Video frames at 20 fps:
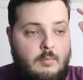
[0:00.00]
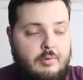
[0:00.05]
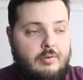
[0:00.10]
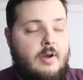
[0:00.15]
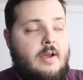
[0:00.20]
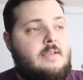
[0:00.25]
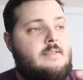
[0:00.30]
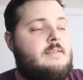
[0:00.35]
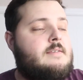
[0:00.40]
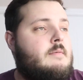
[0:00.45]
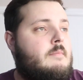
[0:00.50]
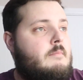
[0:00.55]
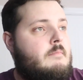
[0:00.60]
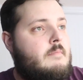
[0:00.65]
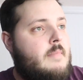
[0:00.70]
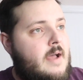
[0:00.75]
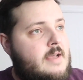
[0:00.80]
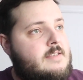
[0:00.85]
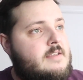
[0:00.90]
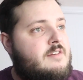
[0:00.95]
Price is a
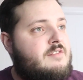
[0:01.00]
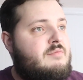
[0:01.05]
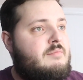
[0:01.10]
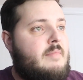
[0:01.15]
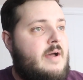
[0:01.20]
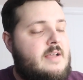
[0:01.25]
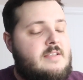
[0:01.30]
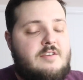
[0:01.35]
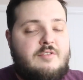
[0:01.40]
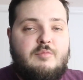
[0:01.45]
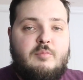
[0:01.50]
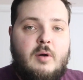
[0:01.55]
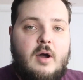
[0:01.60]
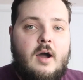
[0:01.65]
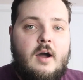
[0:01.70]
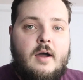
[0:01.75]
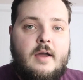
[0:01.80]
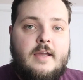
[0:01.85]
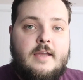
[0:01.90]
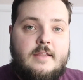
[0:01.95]
massive
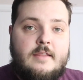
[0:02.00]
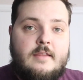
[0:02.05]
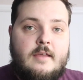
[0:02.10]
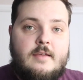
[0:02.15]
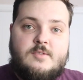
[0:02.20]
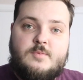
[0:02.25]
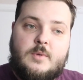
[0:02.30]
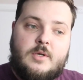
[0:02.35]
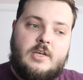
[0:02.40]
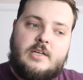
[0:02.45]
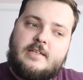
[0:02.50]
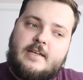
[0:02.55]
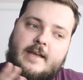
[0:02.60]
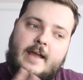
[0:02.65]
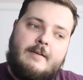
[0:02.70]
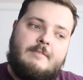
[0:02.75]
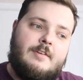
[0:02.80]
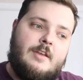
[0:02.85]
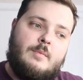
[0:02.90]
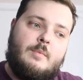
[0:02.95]
part in this, because I
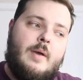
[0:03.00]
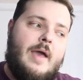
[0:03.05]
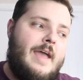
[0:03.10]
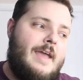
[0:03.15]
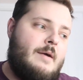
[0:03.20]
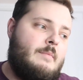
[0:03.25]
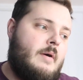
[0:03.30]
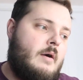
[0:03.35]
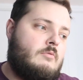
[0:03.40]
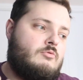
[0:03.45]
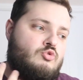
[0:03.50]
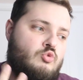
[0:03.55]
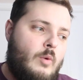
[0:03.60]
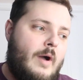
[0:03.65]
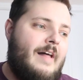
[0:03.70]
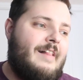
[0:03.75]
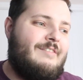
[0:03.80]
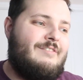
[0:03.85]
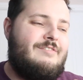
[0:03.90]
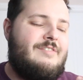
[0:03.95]
currently pay about
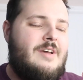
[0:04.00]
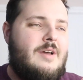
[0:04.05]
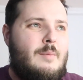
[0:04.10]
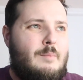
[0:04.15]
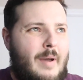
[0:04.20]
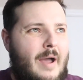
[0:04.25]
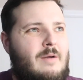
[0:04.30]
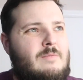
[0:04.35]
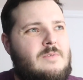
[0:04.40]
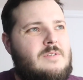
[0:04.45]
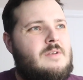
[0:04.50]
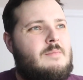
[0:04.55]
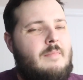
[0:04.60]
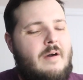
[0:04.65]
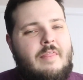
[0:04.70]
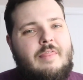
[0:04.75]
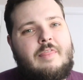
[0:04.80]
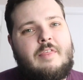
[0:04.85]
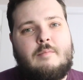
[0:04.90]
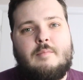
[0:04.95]
£12 a
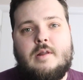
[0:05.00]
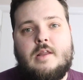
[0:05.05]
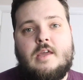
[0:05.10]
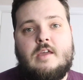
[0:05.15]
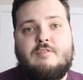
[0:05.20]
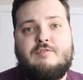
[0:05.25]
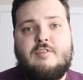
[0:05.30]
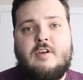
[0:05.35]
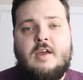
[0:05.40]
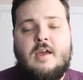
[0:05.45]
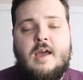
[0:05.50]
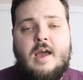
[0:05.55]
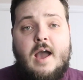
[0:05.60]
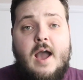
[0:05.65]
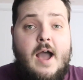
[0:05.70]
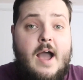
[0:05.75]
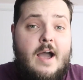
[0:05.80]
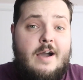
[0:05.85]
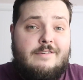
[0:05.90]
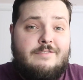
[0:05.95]
month, I believe,
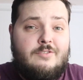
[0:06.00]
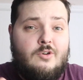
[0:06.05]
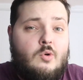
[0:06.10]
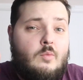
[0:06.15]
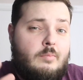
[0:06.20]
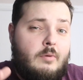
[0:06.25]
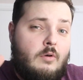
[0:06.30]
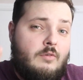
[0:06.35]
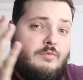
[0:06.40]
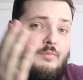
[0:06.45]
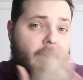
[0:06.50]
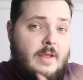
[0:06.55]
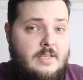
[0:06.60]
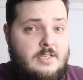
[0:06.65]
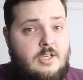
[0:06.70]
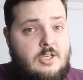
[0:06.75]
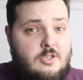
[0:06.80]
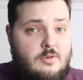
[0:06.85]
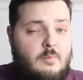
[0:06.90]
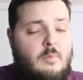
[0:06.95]
for both
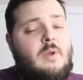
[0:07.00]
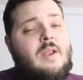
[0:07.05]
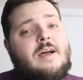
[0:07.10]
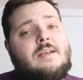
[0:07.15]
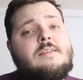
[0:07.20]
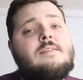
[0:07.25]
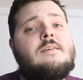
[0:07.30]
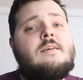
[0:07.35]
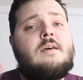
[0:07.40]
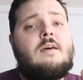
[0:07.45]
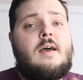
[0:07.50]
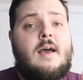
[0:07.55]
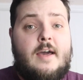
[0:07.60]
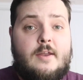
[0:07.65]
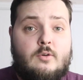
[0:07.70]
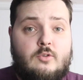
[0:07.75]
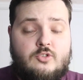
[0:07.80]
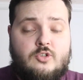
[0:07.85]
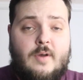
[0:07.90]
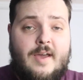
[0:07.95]
PlayStation Plus
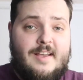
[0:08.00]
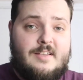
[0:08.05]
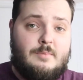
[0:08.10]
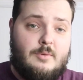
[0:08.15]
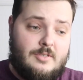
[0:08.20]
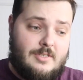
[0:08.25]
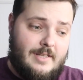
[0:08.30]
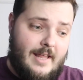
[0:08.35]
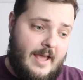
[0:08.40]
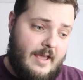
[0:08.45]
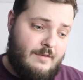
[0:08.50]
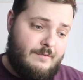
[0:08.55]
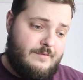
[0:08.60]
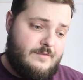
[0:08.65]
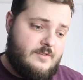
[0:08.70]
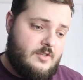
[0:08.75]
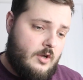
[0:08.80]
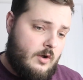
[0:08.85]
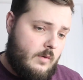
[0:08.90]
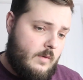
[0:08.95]
and also Xbox Live.
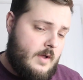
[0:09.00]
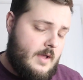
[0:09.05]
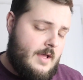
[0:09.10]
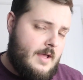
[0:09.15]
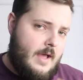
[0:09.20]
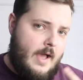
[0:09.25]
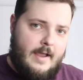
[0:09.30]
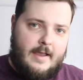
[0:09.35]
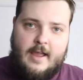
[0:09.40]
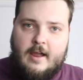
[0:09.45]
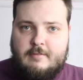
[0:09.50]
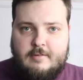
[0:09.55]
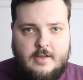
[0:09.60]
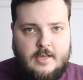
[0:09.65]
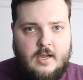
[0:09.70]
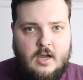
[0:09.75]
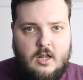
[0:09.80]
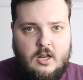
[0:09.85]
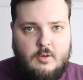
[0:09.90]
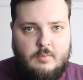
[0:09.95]
So I
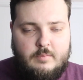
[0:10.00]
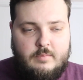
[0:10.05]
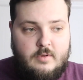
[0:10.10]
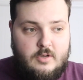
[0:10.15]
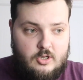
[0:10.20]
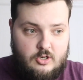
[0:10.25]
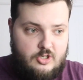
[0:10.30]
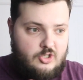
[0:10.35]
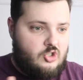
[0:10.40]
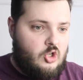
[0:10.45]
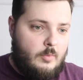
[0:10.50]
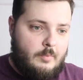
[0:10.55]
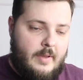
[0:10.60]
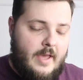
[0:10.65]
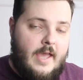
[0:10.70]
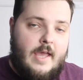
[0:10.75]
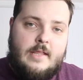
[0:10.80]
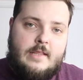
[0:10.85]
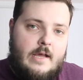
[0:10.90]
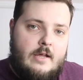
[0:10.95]
currently gotta stop
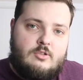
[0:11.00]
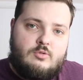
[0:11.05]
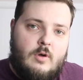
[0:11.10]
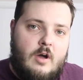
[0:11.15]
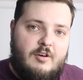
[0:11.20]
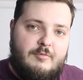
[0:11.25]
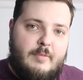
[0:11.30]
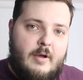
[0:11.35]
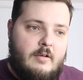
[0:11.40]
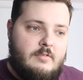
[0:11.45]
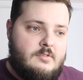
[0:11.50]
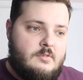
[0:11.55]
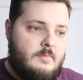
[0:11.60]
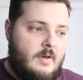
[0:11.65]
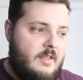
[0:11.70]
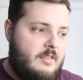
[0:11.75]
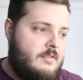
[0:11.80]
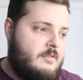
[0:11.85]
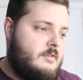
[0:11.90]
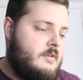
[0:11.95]
paying that £12 a
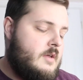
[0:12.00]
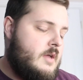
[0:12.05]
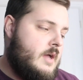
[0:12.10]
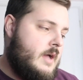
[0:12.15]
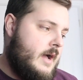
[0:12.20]
month.